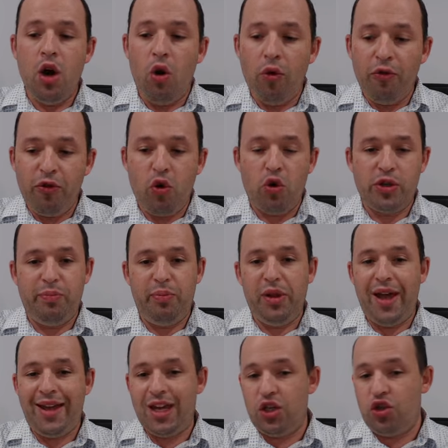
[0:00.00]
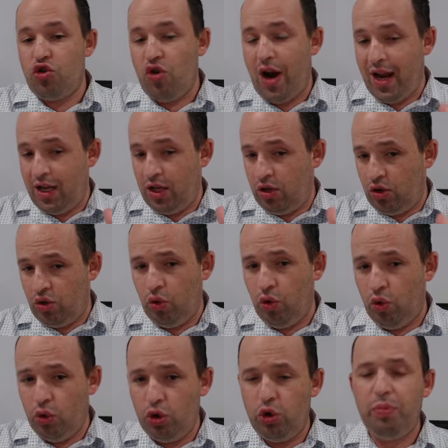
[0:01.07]
Of course, black can try
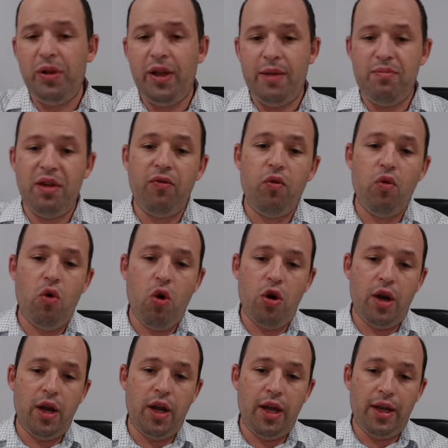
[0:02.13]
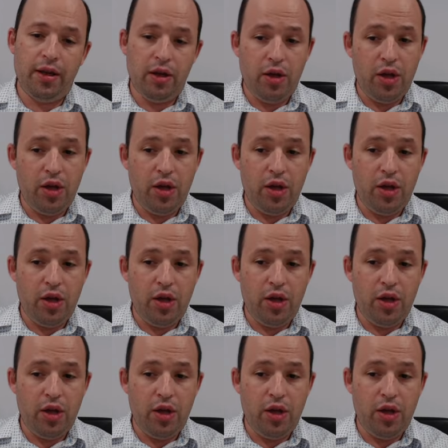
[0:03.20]
to play b4.